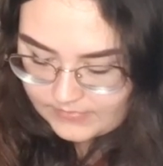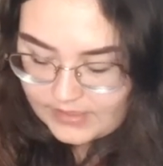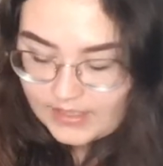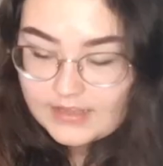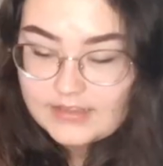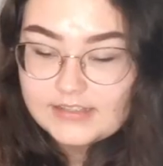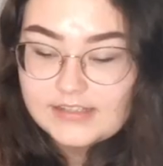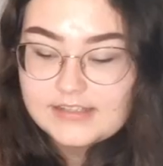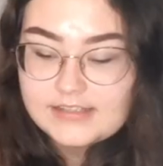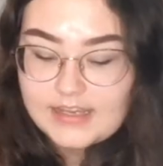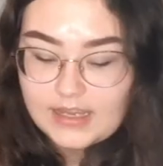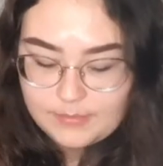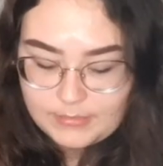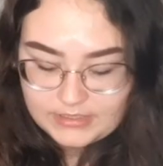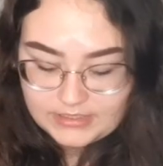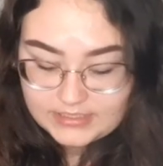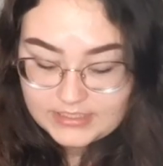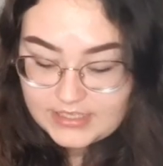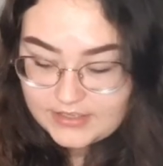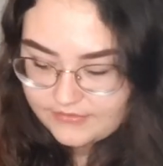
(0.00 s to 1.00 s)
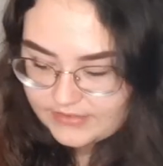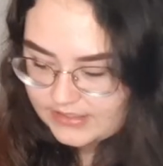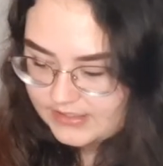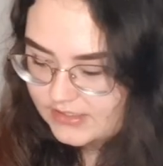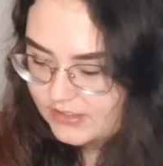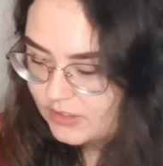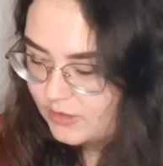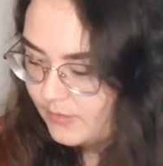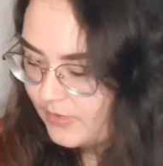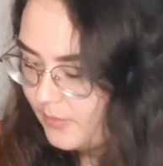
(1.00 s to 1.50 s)
At least I believe it
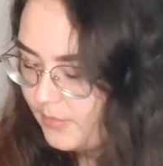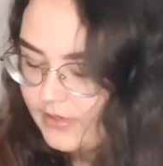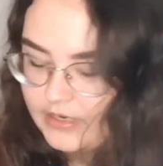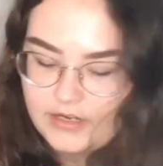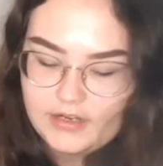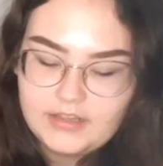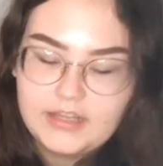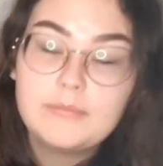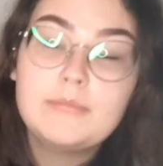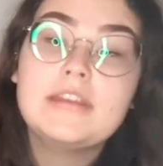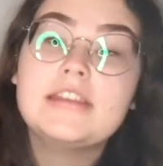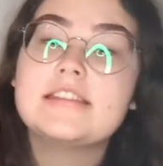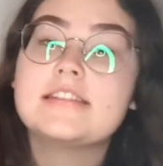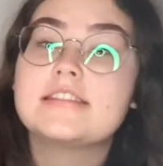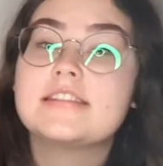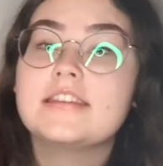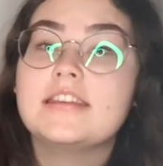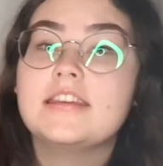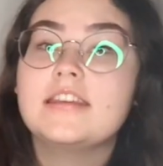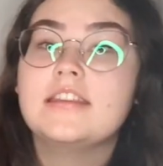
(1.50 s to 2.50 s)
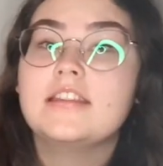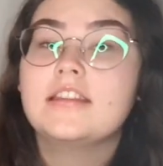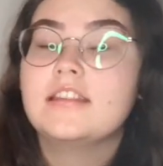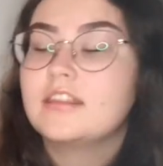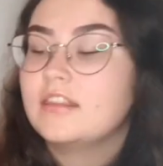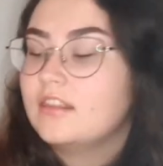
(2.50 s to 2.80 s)
should be pear. Let me see